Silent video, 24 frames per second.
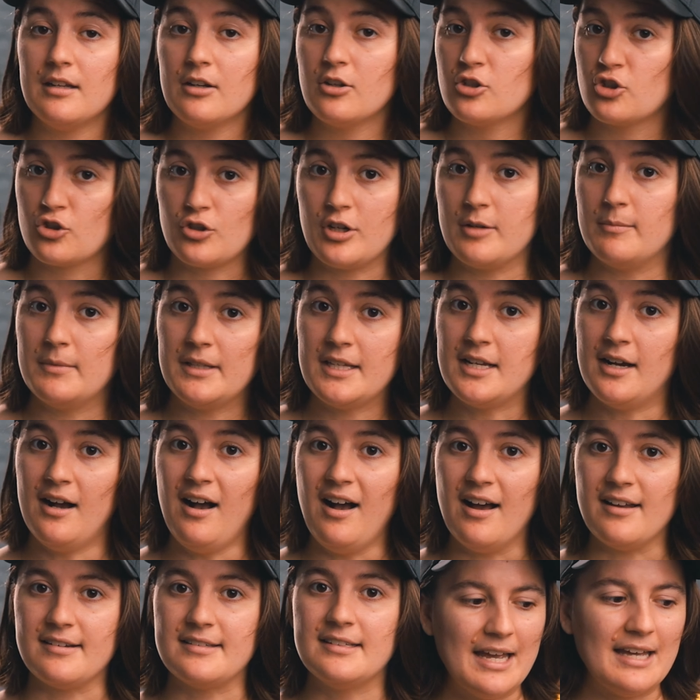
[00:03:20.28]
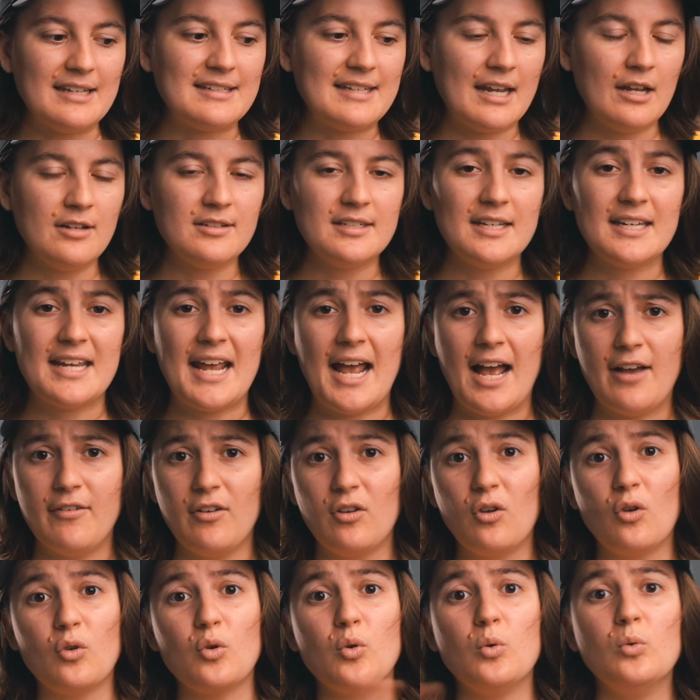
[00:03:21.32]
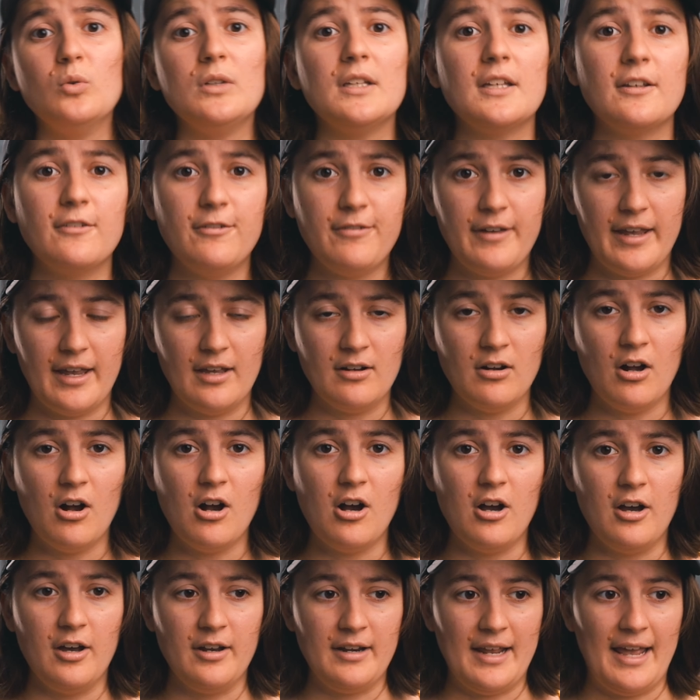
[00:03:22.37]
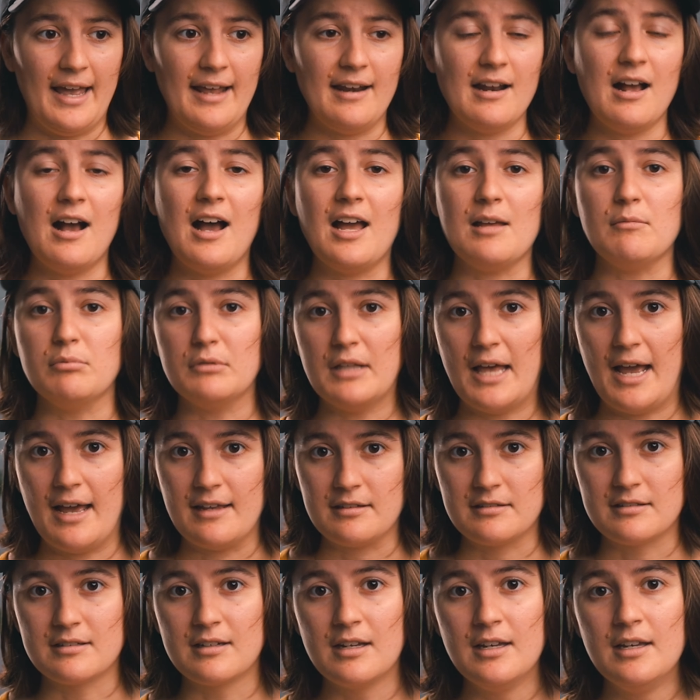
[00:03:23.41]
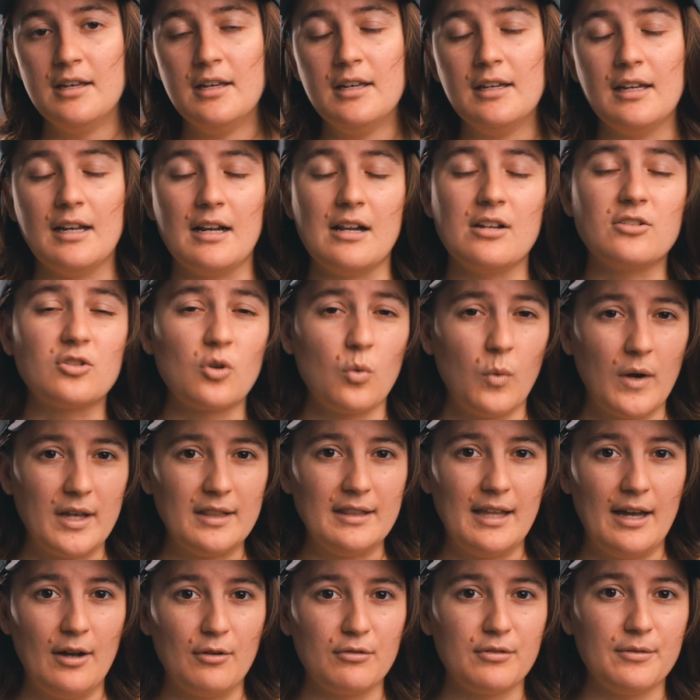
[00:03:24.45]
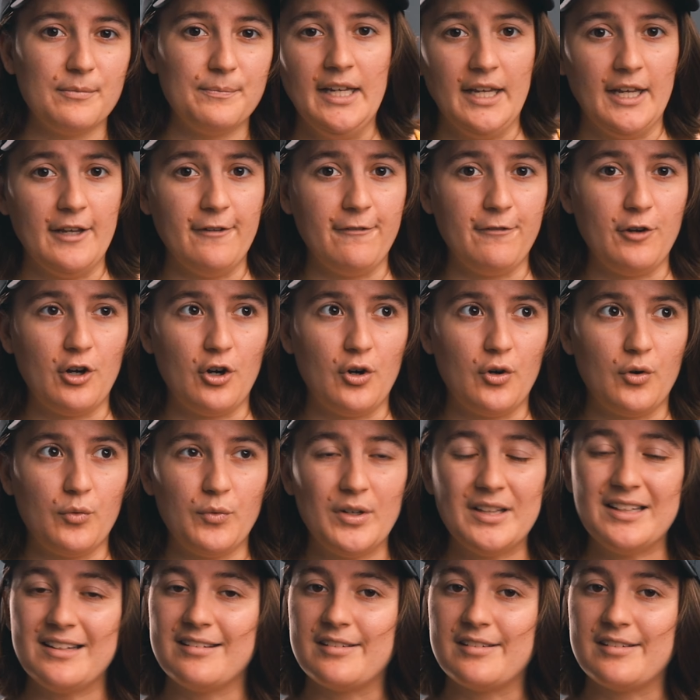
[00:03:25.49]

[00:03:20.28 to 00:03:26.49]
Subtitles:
extremely hot. It sounds like having a cooling fan on at high blast. It is quite loud. If you're really